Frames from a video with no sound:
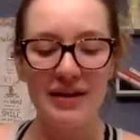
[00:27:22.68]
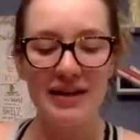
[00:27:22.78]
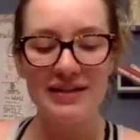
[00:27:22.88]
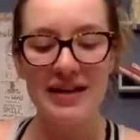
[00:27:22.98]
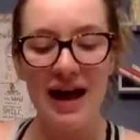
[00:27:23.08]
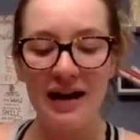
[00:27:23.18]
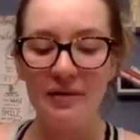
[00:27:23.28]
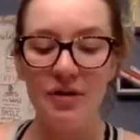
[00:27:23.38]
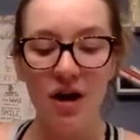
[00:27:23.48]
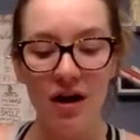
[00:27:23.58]
is I
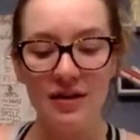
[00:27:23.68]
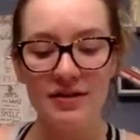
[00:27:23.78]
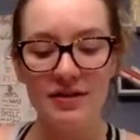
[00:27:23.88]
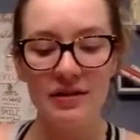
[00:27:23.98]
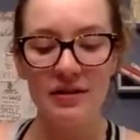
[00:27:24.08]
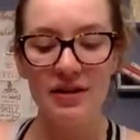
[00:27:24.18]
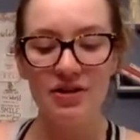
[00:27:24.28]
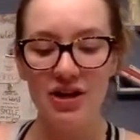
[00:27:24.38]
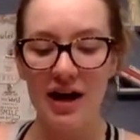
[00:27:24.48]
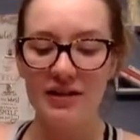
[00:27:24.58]
am constantly
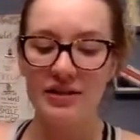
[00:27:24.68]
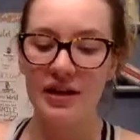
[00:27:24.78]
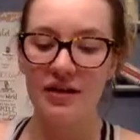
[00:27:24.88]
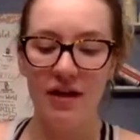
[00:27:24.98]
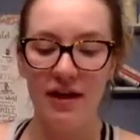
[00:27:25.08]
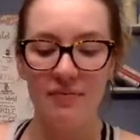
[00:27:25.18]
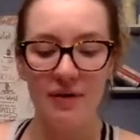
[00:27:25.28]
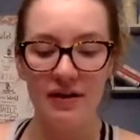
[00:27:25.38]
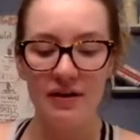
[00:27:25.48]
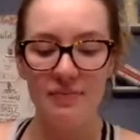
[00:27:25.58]
attracting
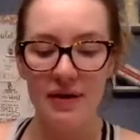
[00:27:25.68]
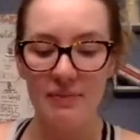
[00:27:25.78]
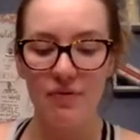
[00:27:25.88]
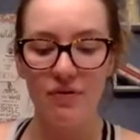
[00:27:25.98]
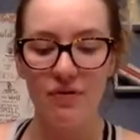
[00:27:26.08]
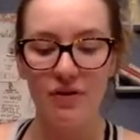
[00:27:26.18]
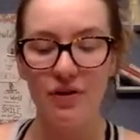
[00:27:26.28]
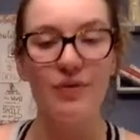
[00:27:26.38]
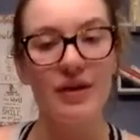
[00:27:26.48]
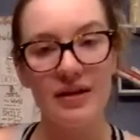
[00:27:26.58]
like-minded people
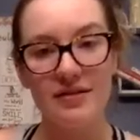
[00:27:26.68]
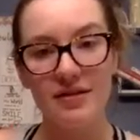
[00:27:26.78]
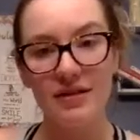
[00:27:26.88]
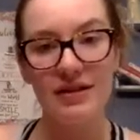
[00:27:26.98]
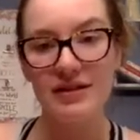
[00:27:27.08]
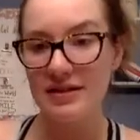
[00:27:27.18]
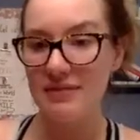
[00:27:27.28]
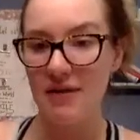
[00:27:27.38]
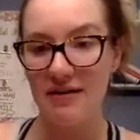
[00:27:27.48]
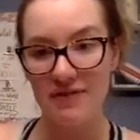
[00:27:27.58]
who easily see
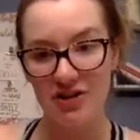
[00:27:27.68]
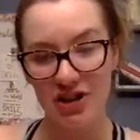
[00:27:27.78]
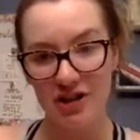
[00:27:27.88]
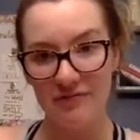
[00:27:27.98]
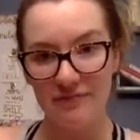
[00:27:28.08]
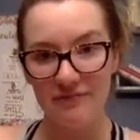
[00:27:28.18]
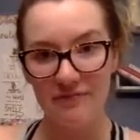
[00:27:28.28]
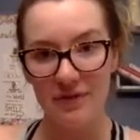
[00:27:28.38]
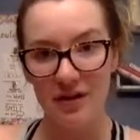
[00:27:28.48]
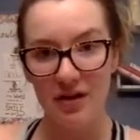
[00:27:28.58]
my vision.
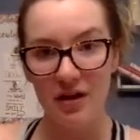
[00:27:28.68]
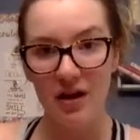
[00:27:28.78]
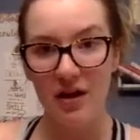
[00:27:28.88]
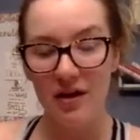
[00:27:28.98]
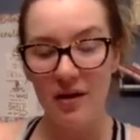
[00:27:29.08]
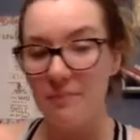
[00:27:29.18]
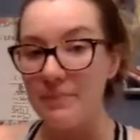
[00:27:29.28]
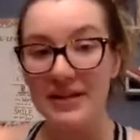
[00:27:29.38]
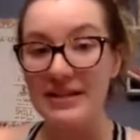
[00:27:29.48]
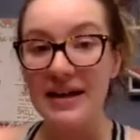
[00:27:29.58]

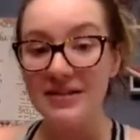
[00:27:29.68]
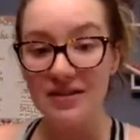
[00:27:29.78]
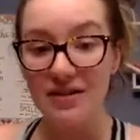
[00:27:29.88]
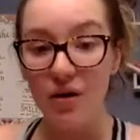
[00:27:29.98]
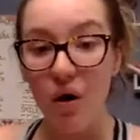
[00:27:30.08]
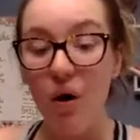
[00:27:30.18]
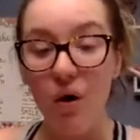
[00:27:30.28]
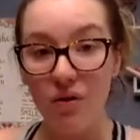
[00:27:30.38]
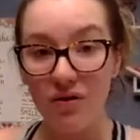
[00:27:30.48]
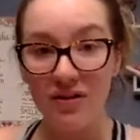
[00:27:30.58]
Because that's the
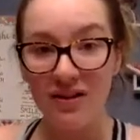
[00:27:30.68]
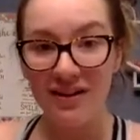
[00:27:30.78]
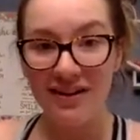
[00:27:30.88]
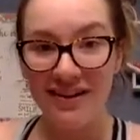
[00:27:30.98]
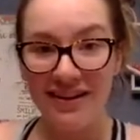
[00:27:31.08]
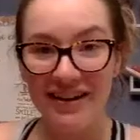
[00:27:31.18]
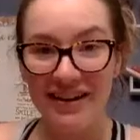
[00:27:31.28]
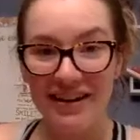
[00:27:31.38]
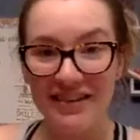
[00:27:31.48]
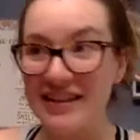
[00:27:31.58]
goal.
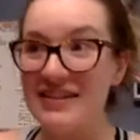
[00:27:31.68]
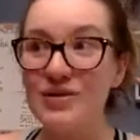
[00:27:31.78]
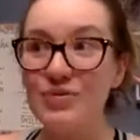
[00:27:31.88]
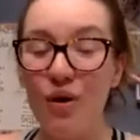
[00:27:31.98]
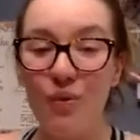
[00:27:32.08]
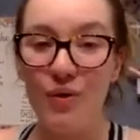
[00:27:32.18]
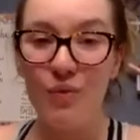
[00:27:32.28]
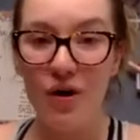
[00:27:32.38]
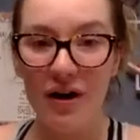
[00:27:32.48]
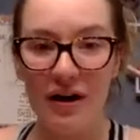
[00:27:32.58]
This is what we
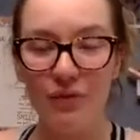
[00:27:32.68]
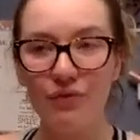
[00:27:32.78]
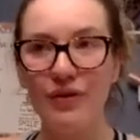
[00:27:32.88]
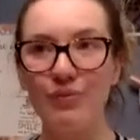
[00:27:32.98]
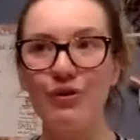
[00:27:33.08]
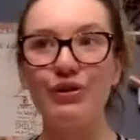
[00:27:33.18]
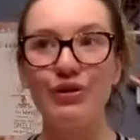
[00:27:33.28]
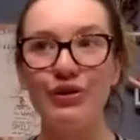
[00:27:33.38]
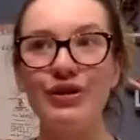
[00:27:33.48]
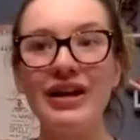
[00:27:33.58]
want.
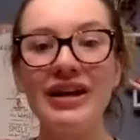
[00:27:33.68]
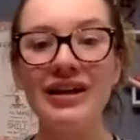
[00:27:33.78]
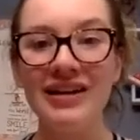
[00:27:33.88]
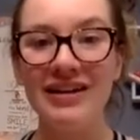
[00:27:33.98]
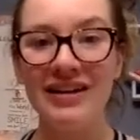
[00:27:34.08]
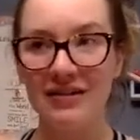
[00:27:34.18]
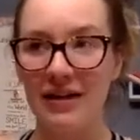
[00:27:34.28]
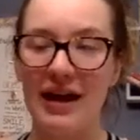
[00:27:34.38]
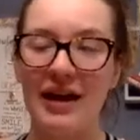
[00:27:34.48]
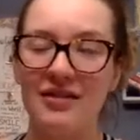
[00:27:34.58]
Recruiting, I
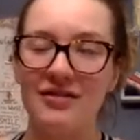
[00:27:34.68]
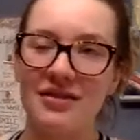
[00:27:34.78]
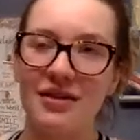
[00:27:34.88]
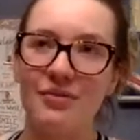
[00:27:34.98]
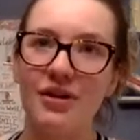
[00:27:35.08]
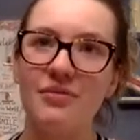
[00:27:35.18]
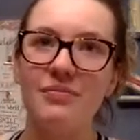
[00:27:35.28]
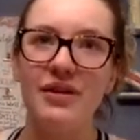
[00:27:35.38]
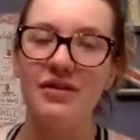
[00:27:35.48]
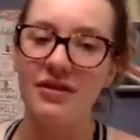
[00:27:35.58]
hate using that word,
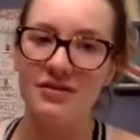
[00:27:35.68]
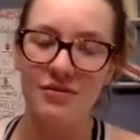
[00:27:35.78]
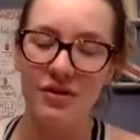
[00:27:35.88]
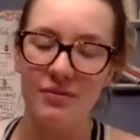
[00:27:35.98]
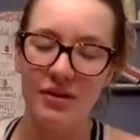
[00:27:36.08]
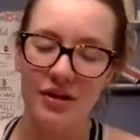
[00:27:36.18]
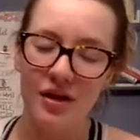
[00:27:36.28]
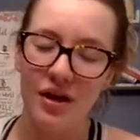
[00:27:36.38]
but you guys know what I mean,